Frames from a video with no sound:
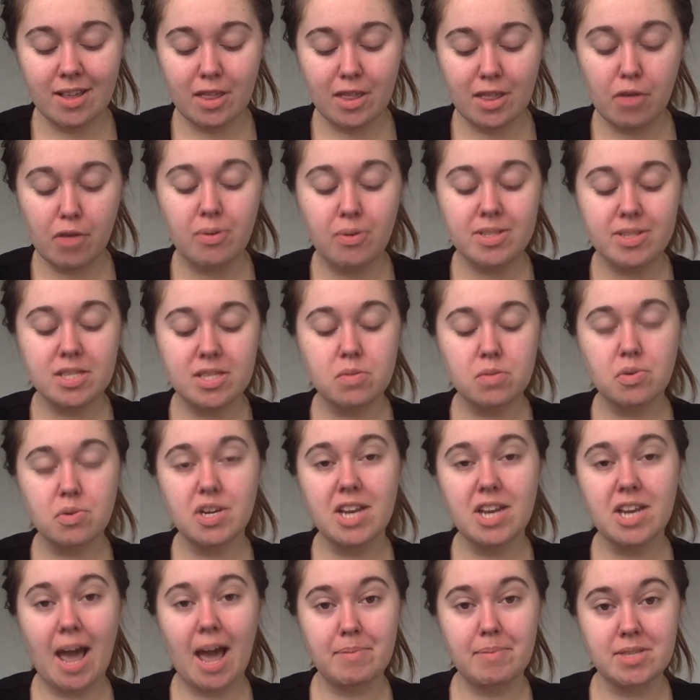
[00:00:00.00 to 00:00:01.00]
what's 3
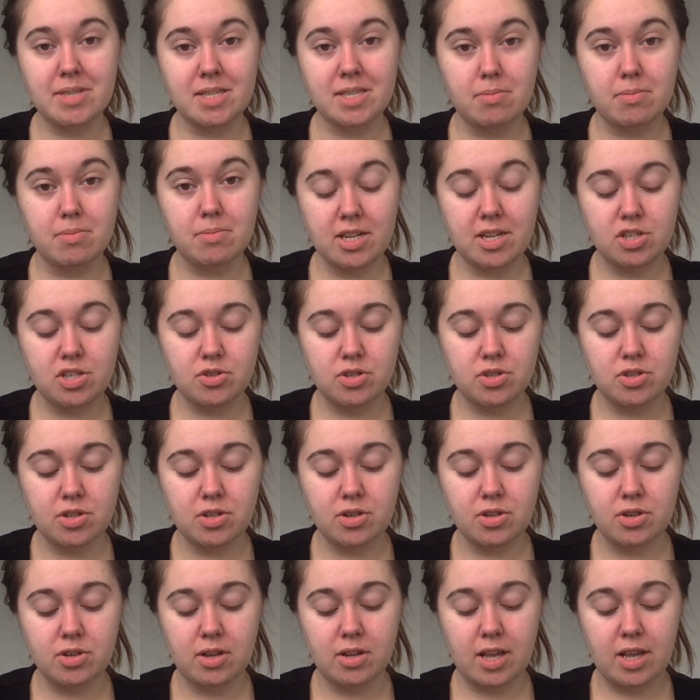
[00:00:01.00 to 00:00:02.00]
times as much
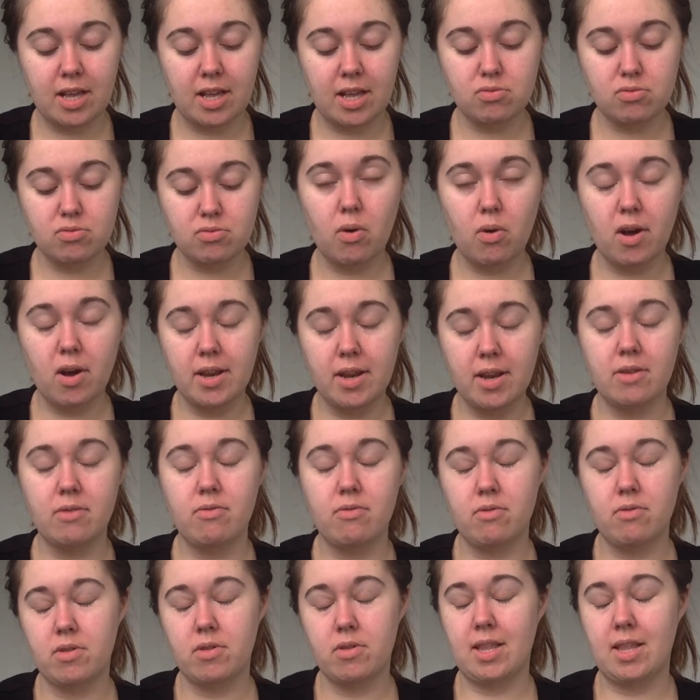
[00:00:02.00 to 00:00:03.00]
as 1?
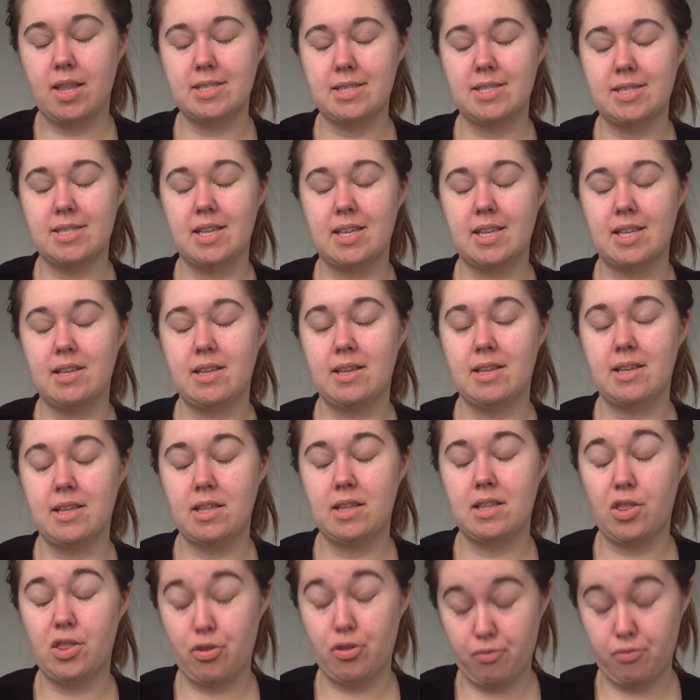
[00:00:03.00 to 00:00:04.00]
That's
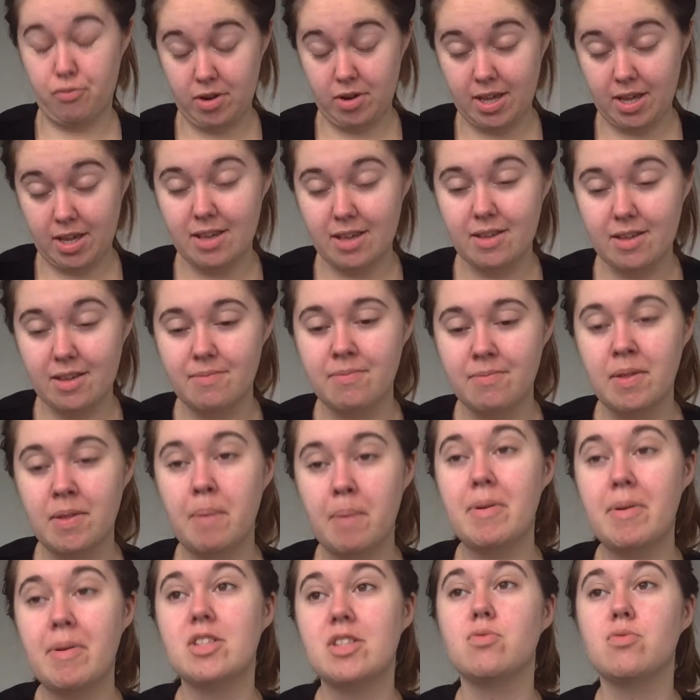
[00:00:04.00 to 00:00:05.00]
3.
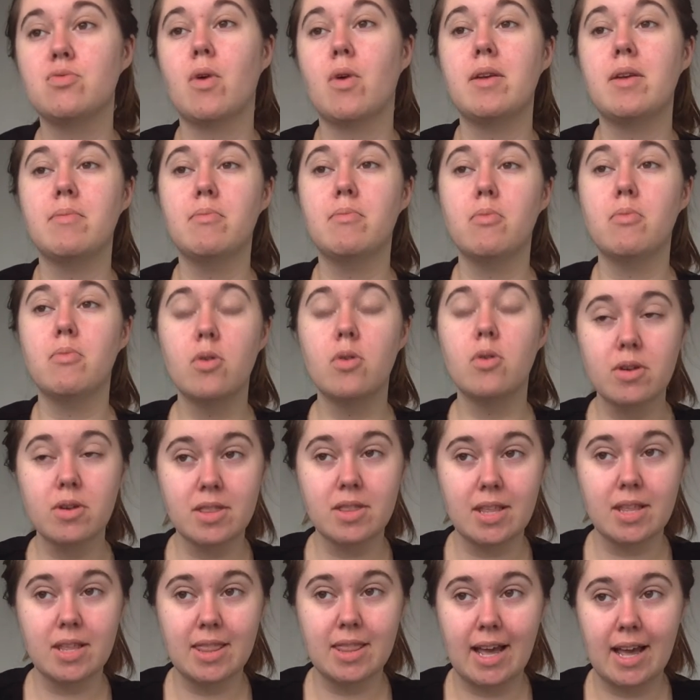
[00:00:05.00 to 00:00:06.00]
But it's 1 more
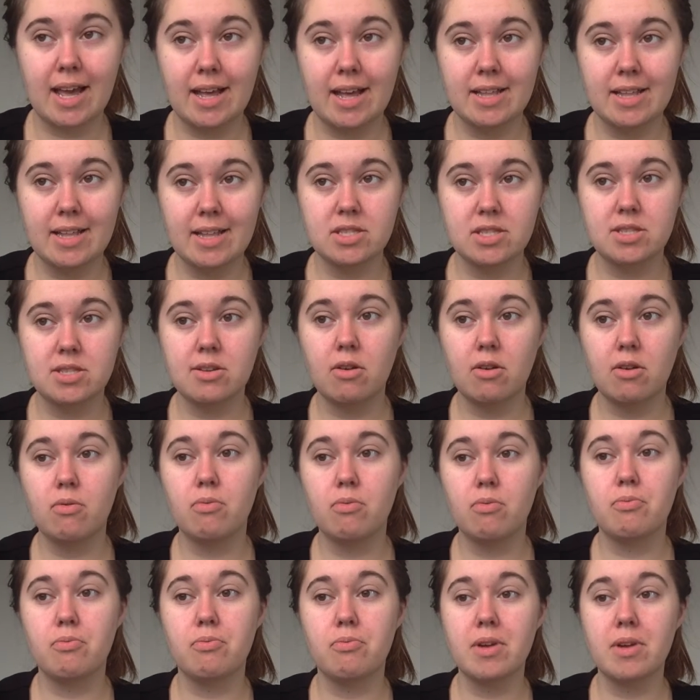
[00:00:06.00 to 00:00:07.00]
than that, so
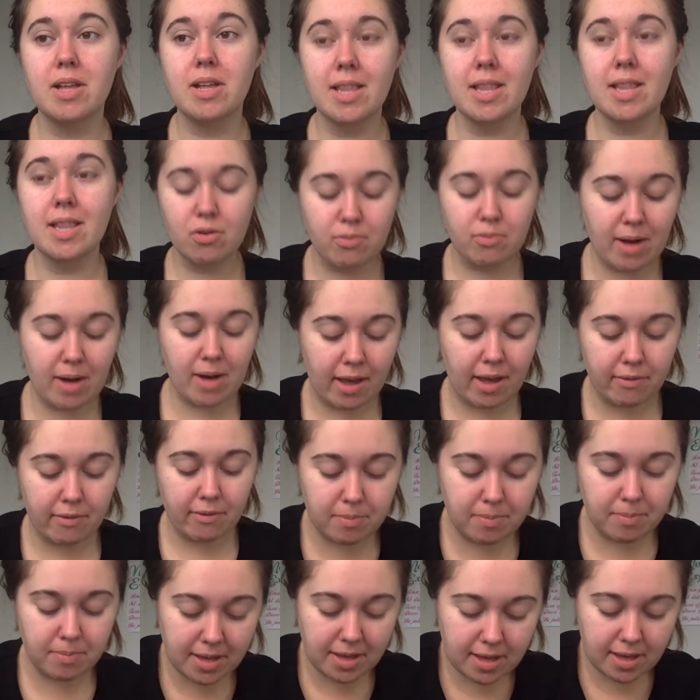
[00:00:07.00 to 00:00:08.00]
really y
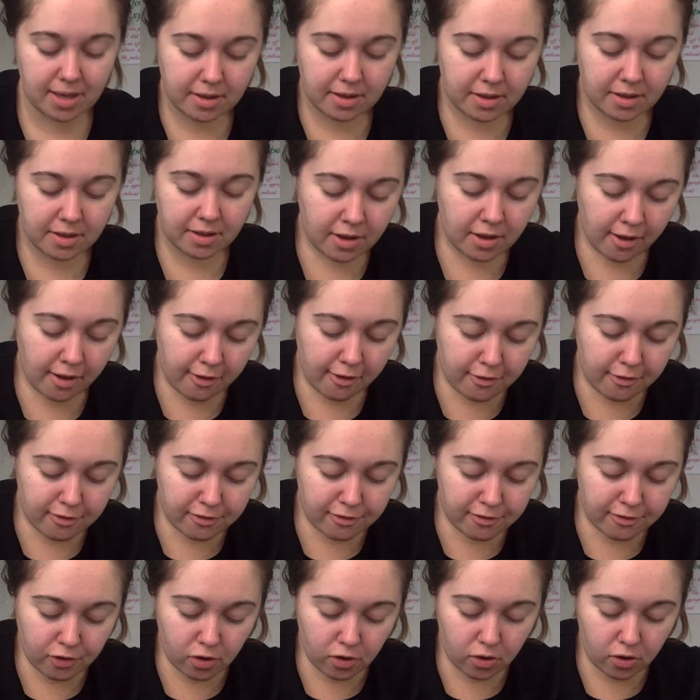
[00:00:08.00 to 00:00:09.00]
would be
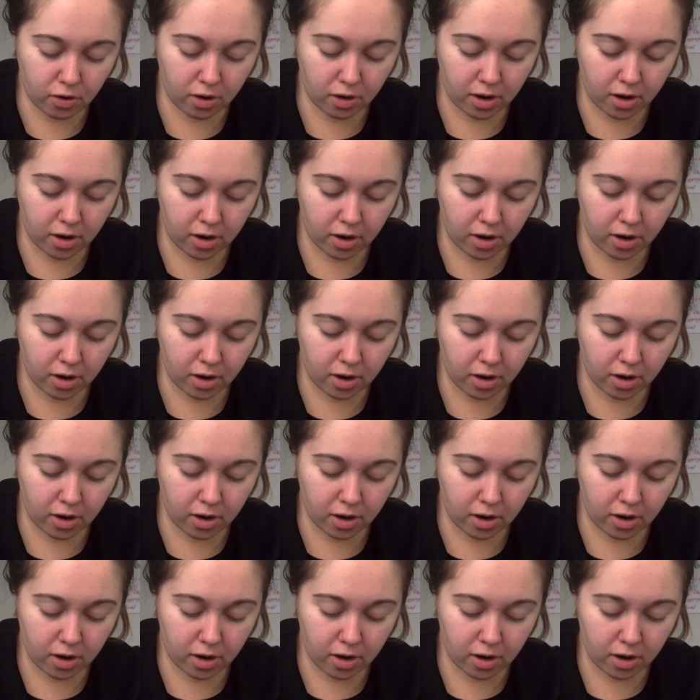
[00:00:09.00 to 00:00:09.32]
4.